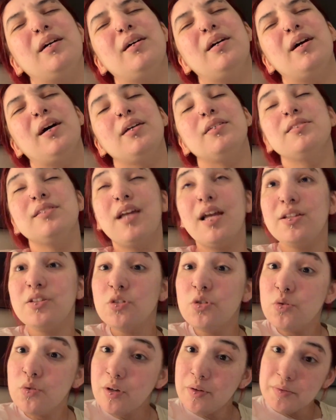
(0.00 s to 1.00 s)
I
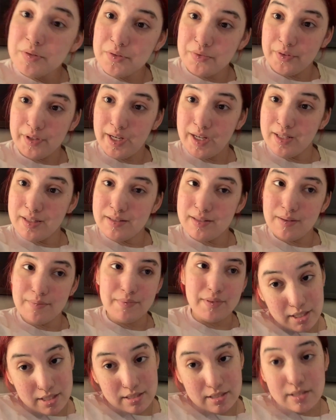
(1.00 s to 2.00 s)
knew I was forgetting
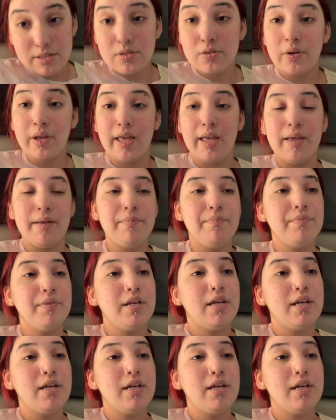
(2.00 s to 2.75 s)
something. It's okay.